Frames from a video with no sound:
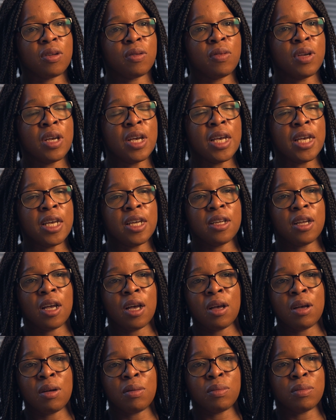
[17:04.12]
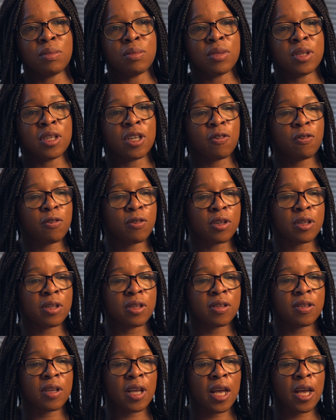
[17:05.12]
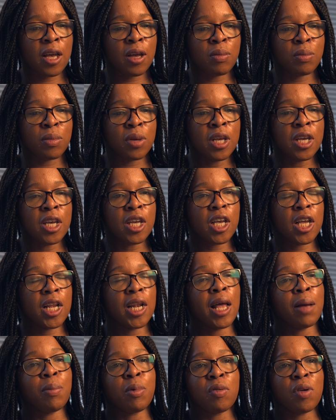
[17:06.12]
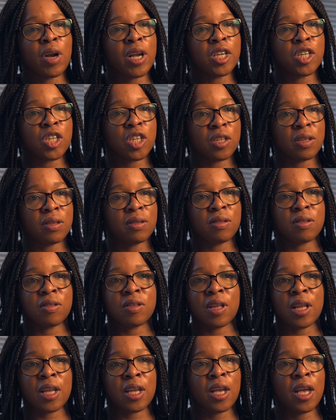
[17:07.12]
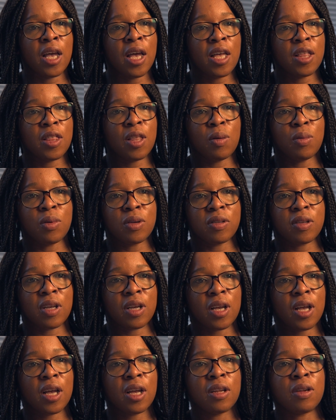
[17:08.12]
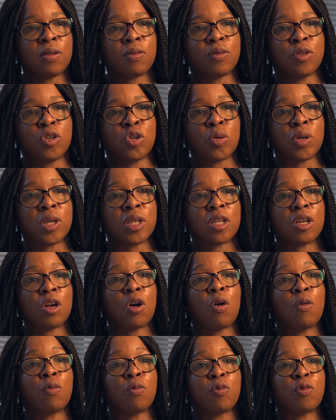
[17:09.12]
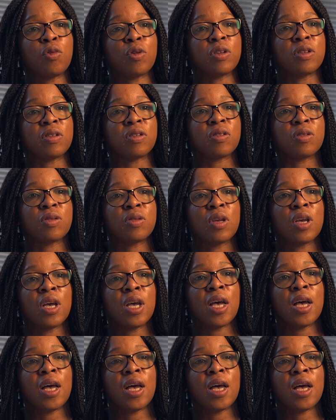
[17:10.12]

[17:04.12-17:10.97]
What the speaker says: of different collaborations, like there was a kind of joint conference